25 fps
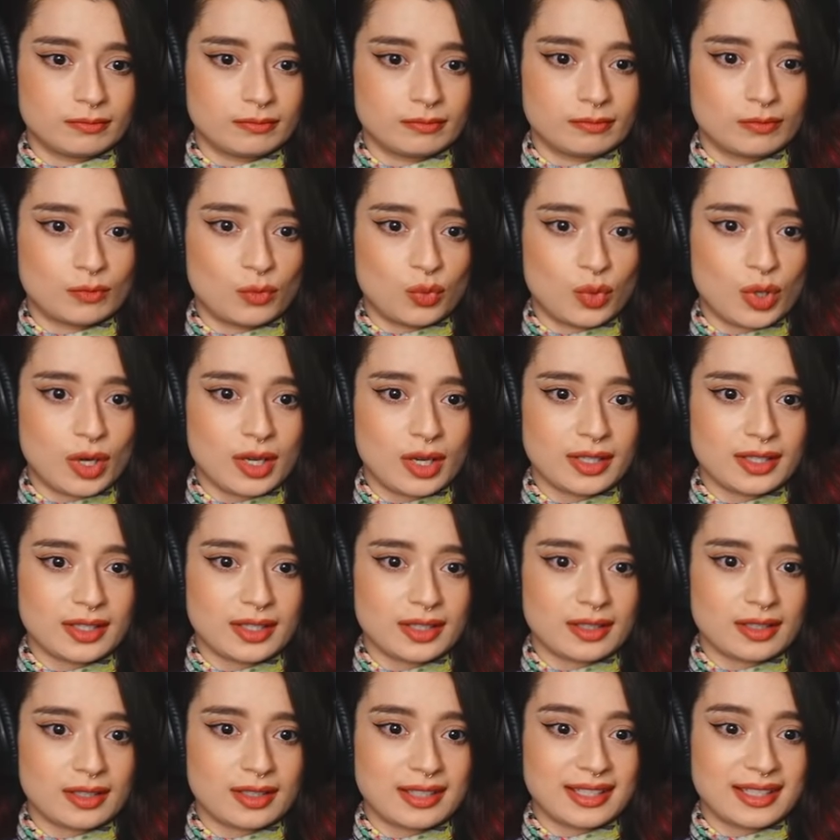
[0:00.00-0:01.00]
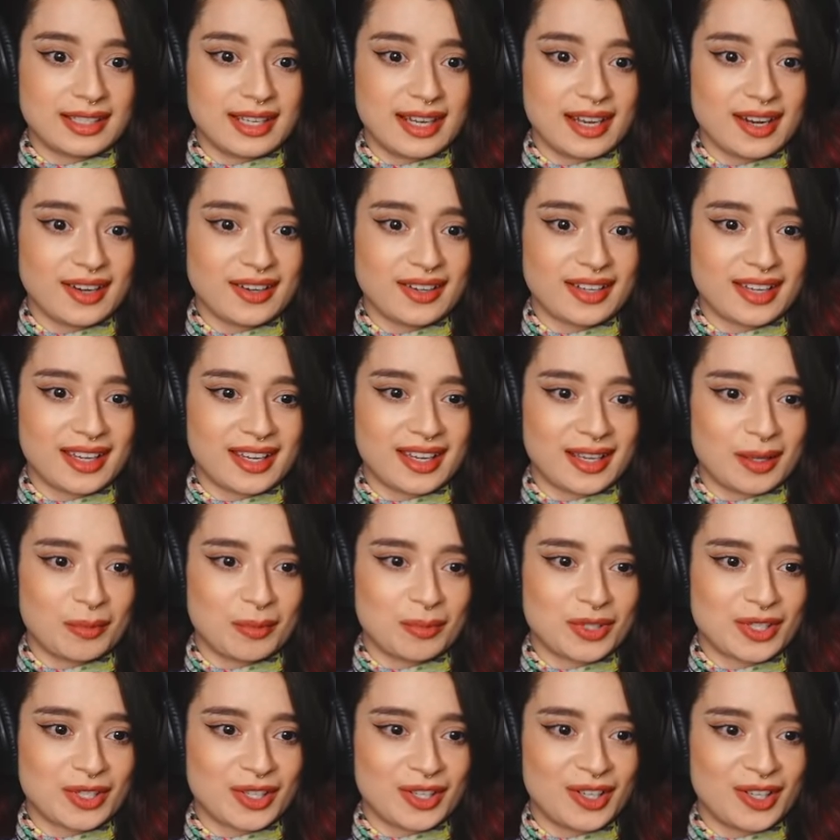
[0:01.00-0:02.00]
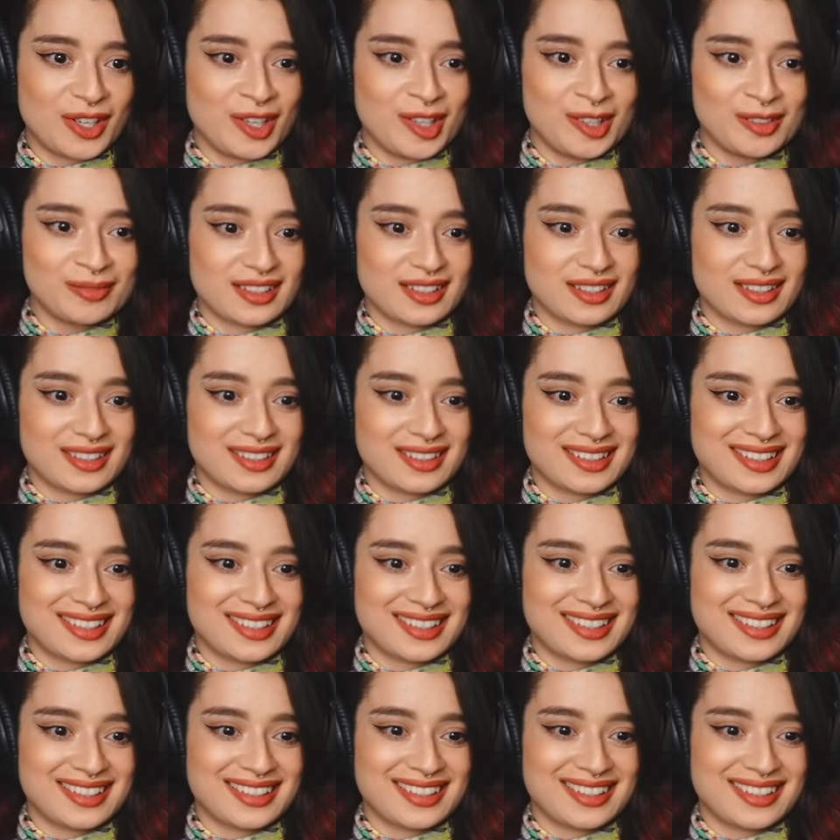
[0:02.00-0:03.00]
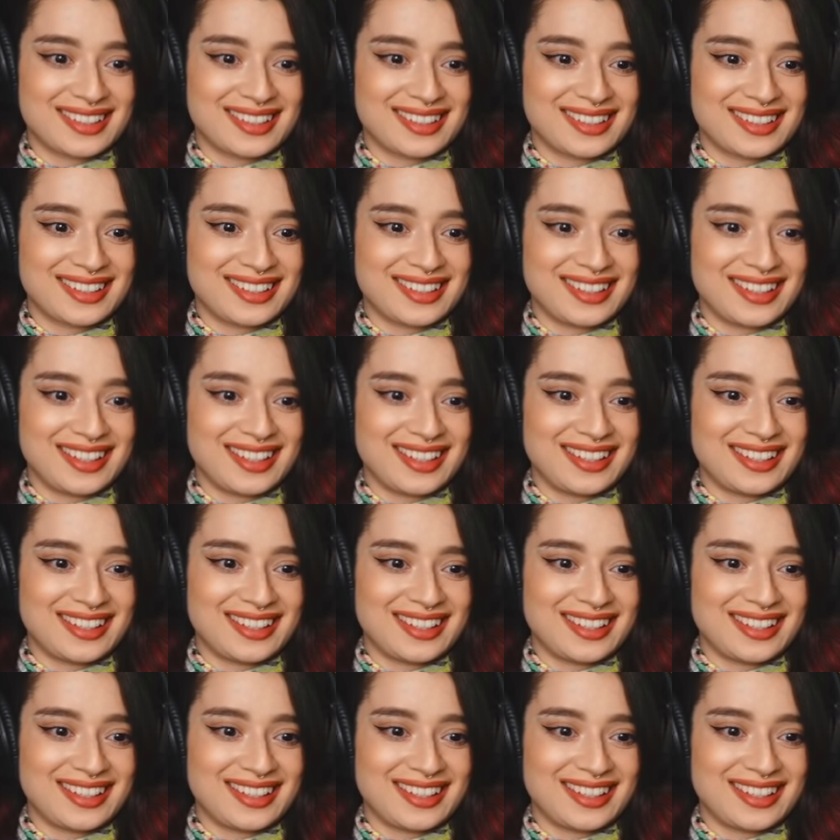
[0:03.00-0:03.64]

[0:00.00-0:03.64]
What? Scare games, huh? There you